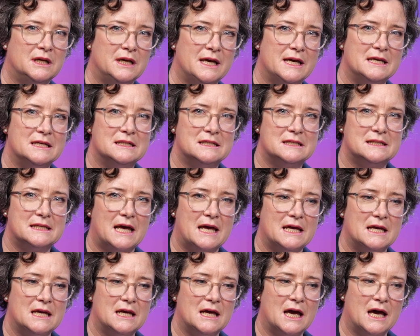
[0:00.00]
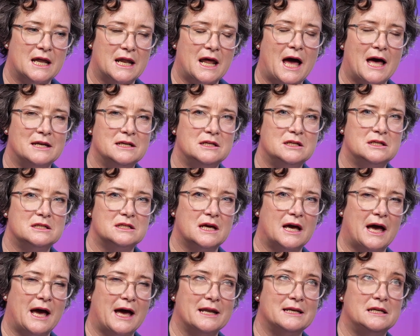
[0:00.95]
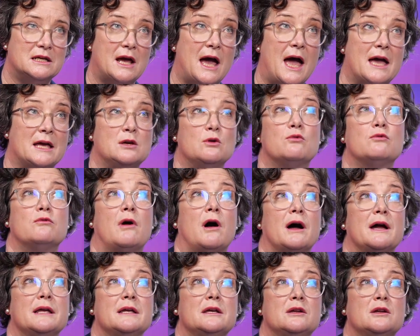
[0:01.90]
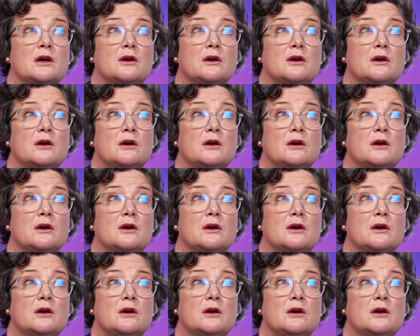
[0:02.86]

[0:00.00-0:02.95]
It's and yeah, you're right,